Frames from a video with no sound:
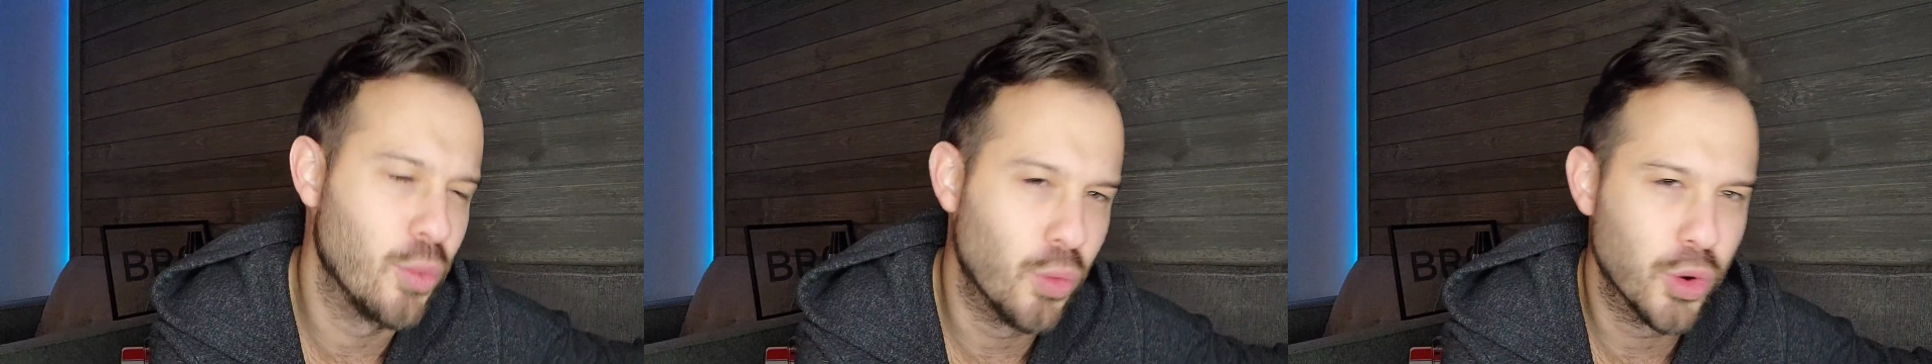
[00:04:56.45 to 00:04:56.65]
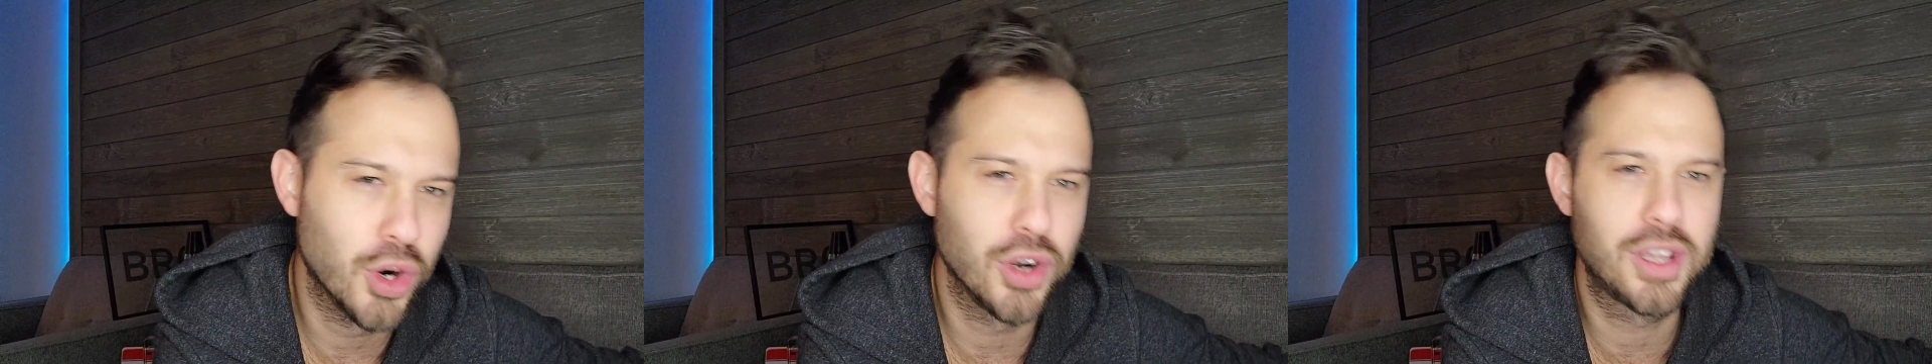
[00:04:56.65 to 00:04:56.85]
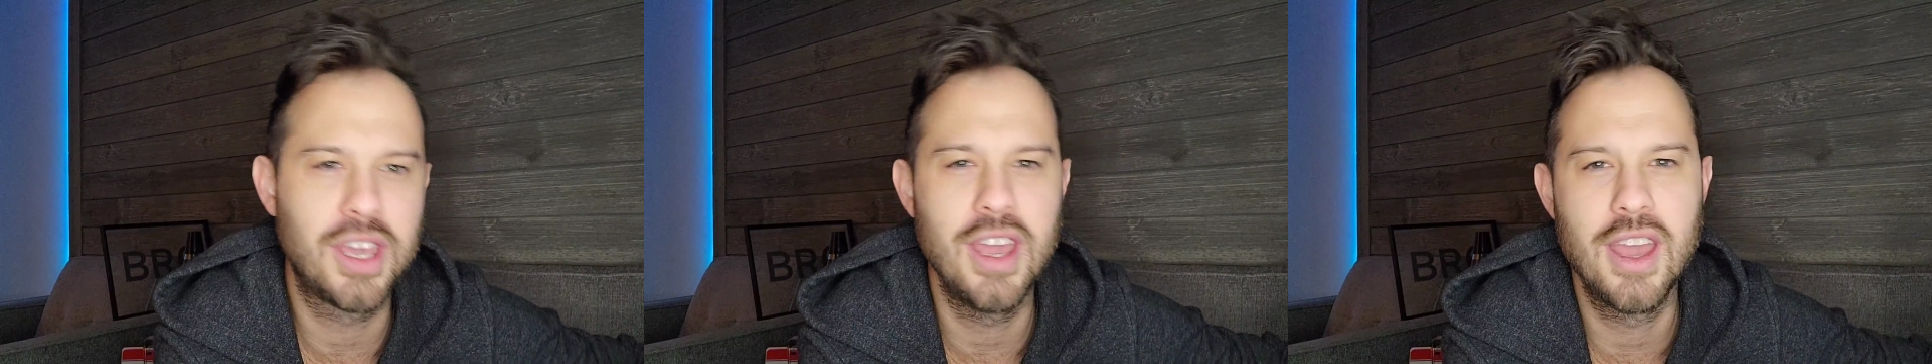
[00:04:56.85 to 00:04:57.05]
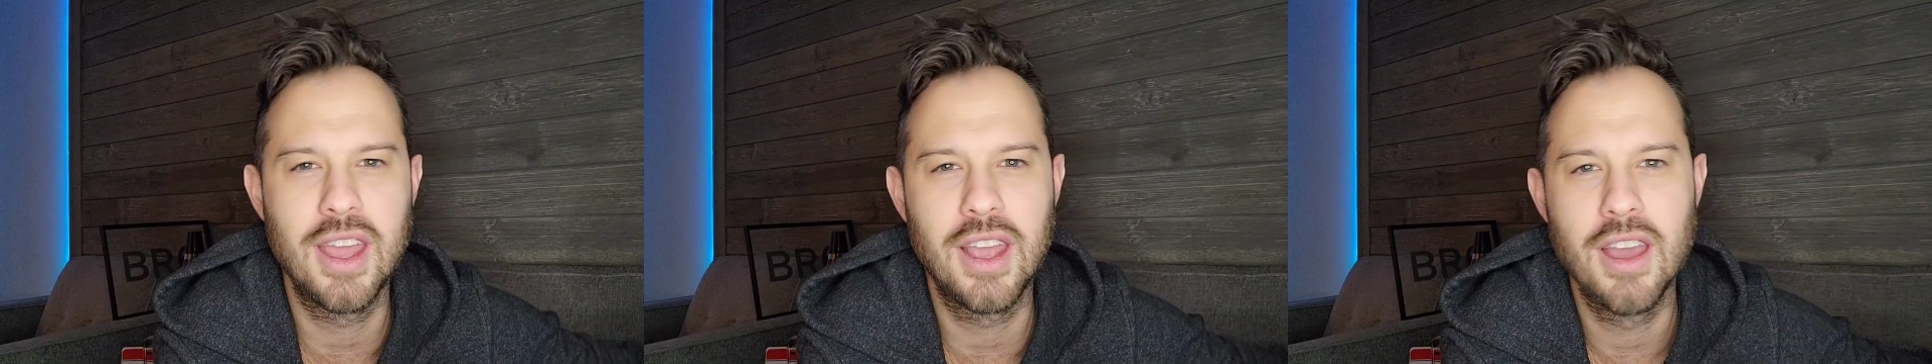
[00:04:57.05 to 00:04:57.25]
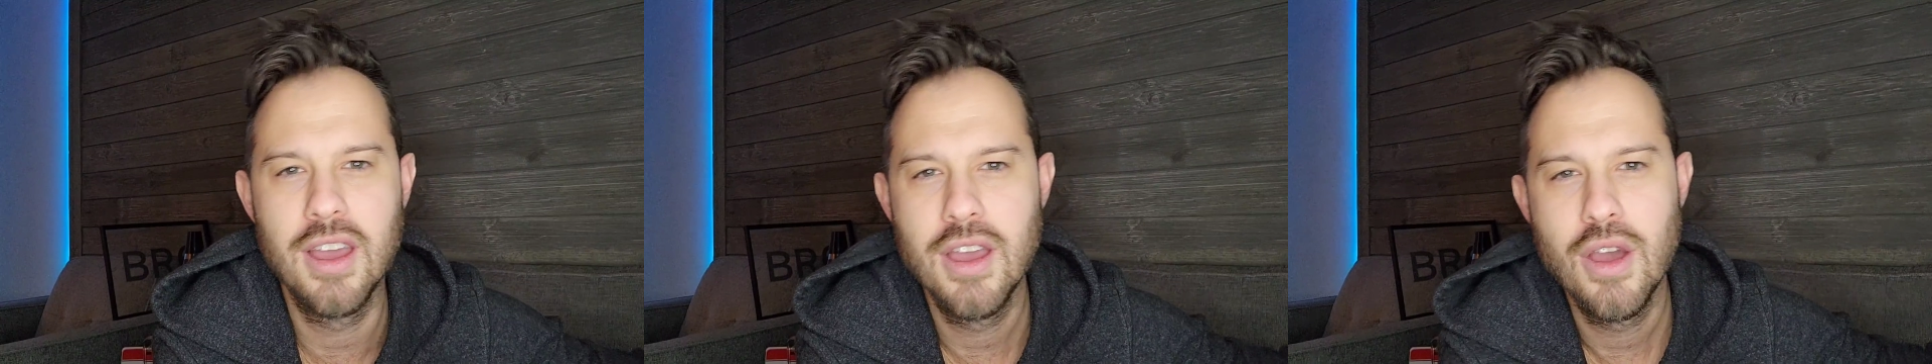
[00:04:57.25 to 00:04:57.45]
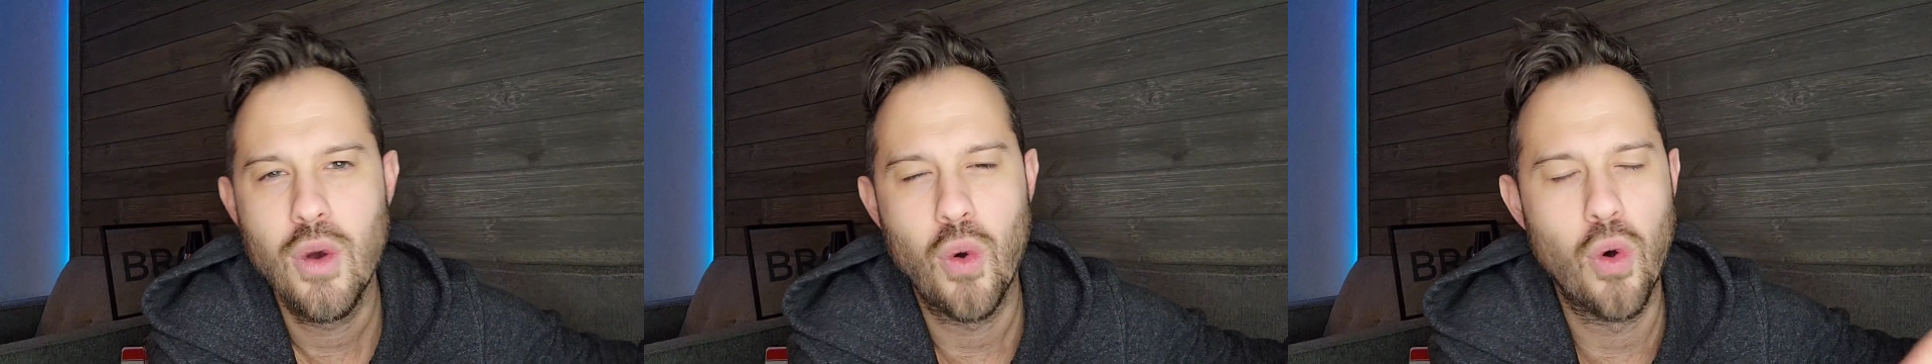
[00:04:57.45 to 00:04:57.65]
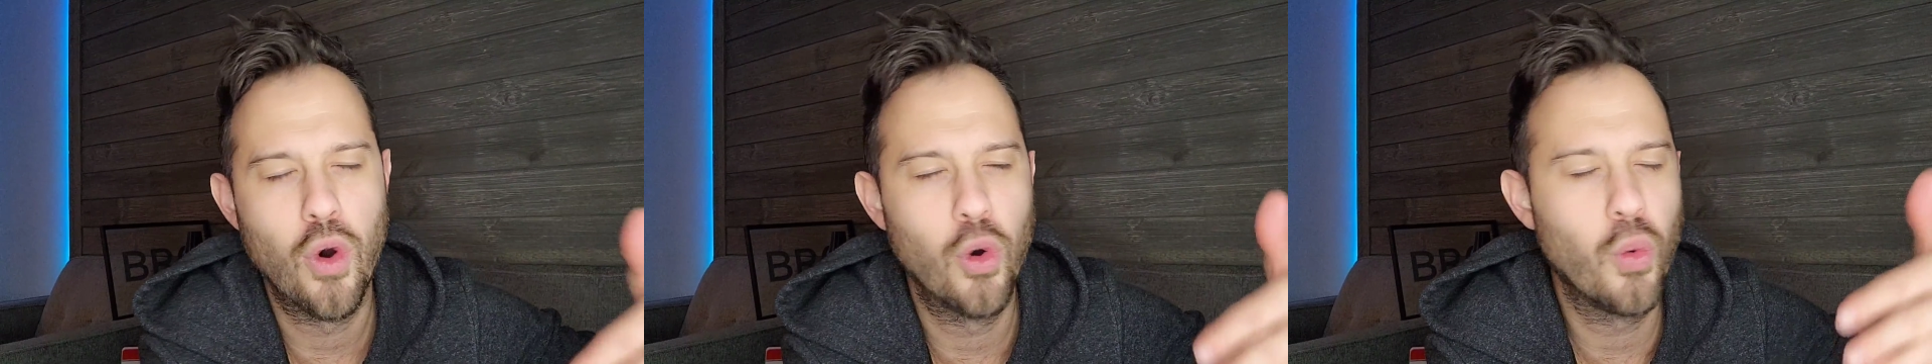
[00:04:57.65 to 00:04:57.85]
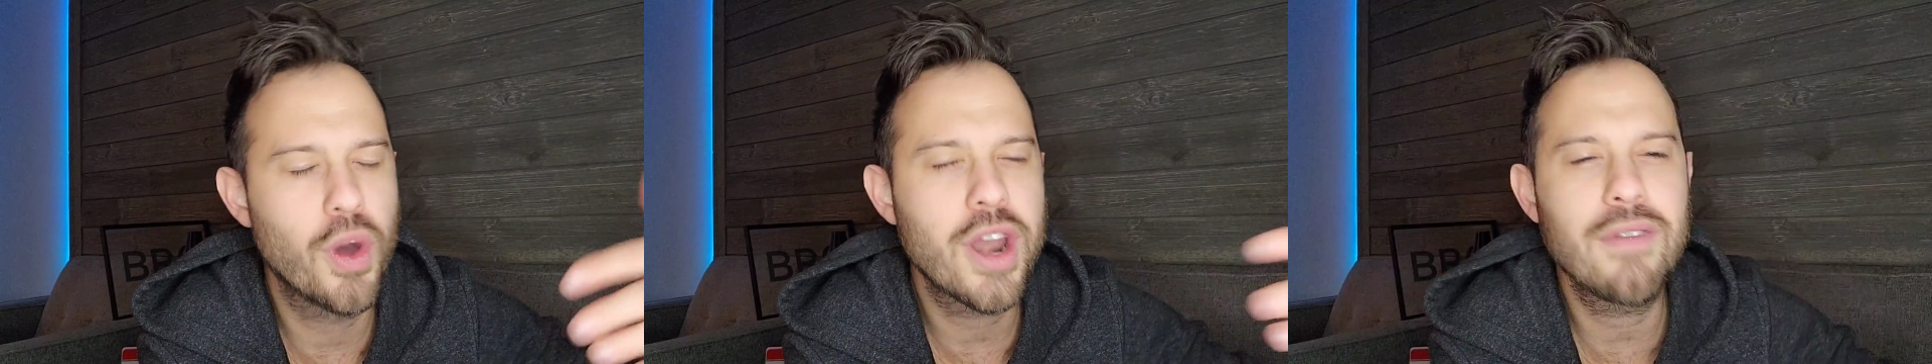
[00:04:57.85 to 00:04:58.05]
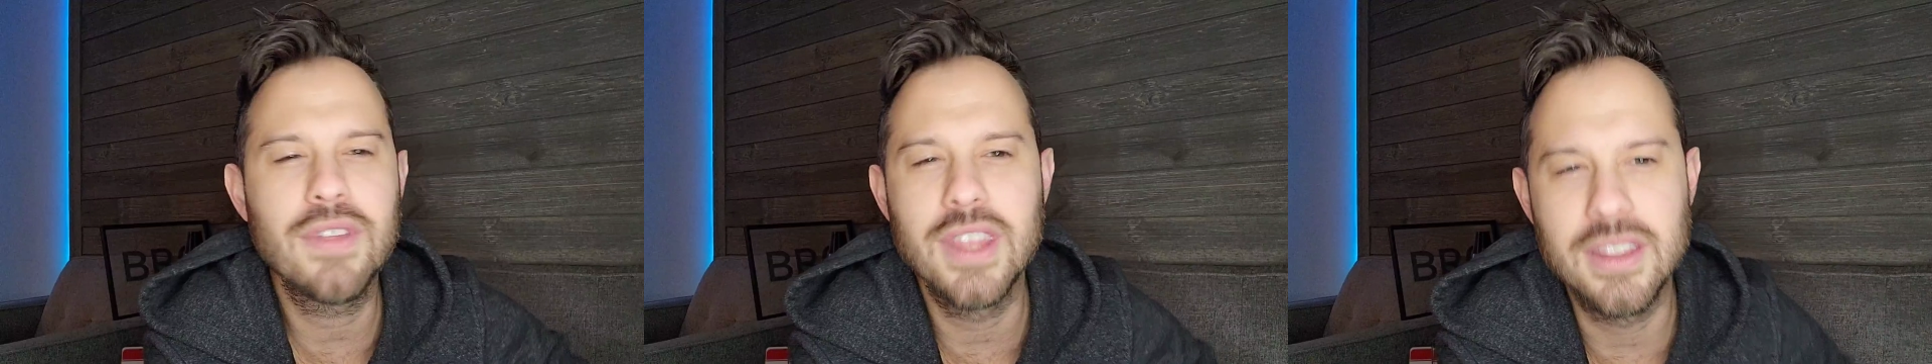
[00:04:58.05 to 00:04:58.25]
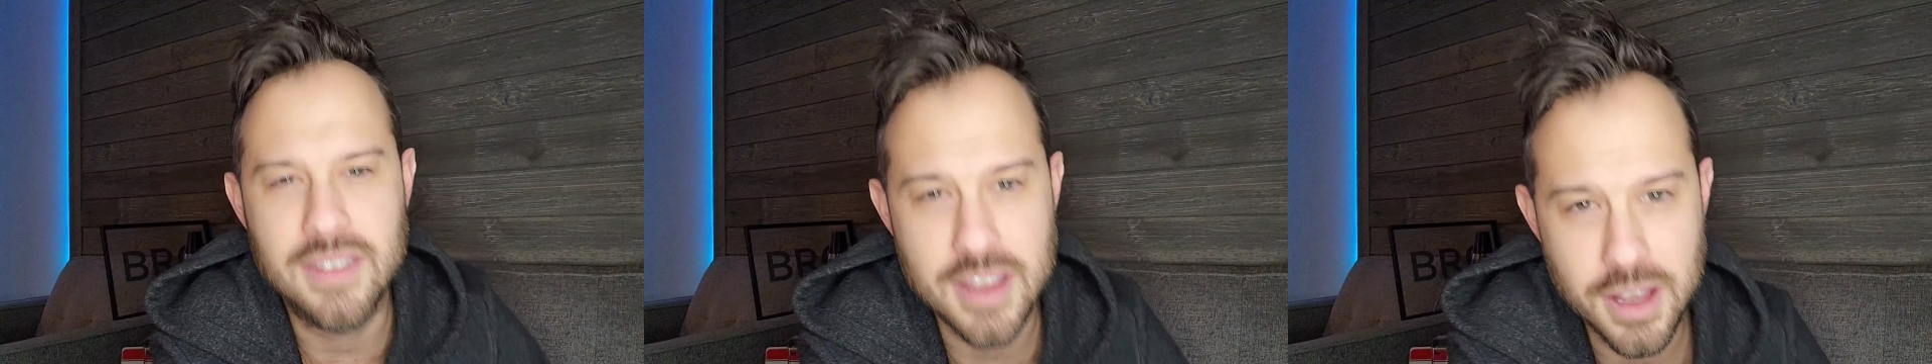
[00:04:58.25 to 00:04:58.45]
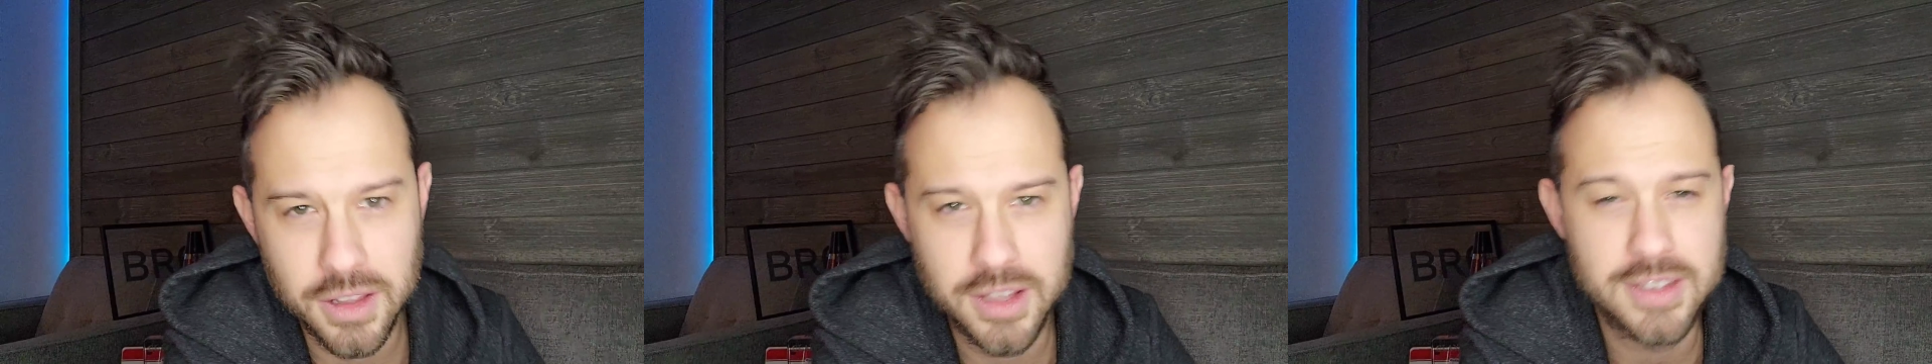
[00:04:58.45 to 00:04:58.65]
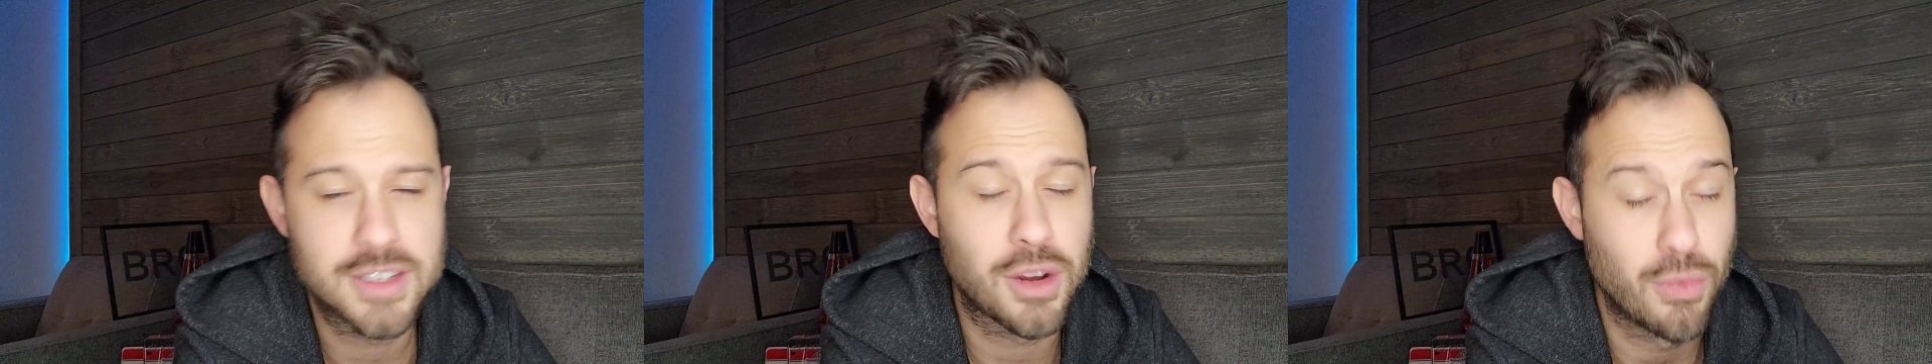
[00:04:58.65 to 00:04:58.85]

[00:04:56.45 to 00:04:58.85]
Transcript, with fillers: working or whatever the deal is,